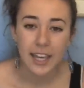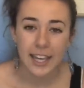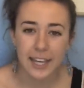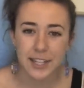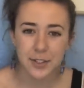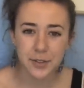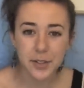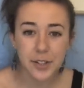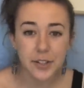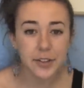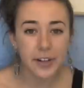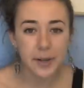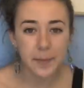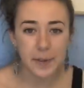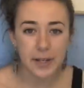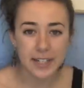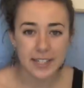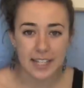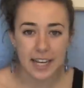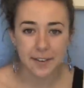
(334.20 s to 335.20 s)
it's really great
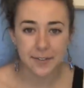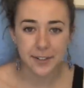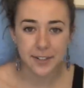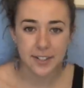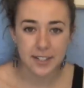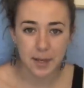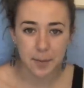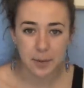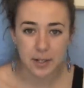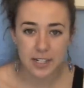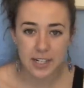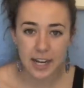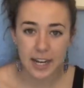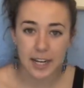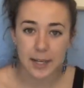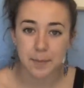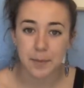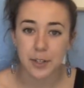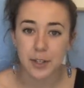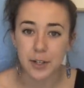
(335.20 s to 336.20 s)
because after
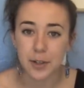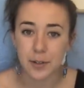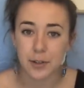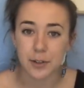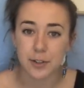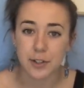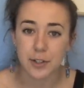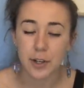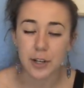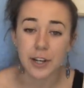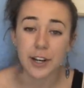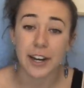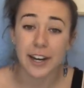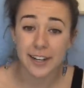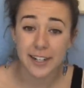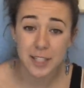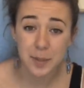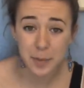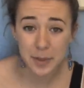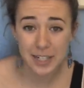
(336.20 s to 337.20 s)
summertime, you know, your, your
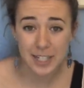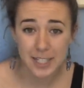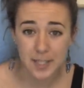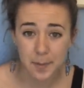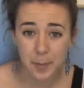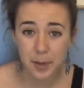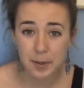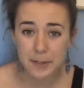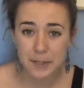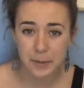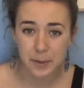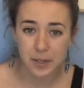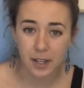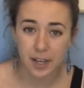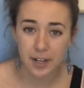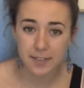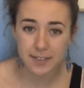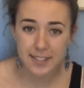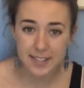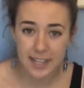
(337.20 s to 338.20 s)
hair has been exposed to a
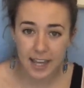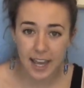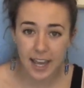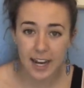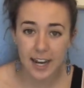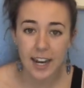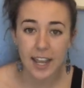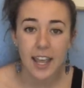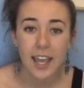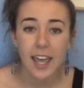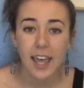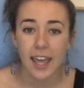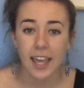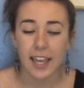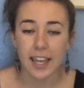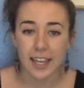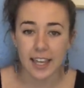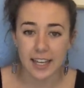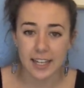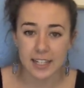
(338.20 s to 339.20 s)
lot of sun,
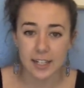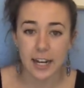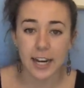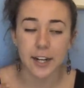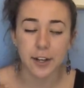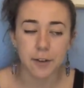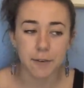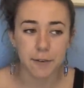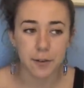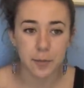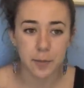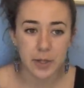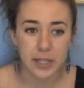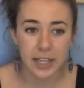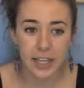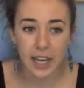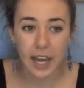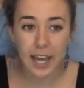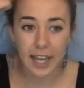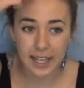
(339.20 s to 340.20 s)
and I know for me,
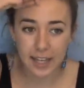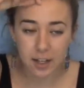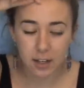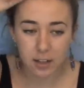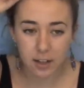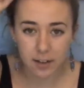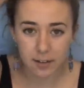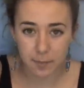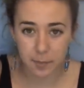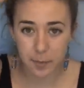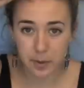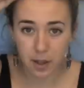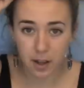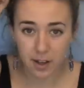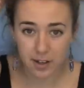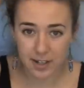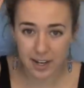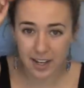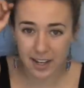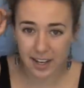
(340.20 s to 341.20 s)
like, I get a lot of
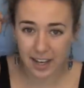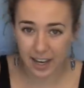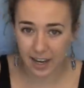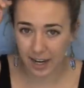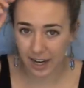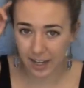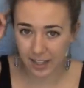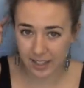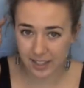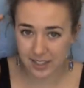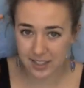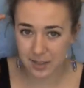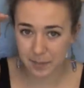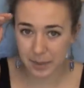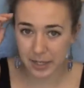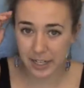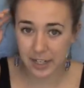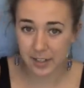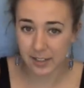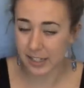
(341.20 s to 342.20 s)
blonde highlights in
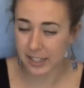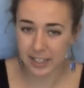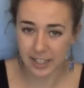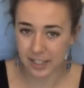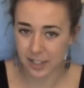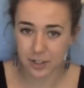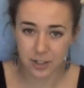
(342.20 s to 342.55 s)
my hair like that.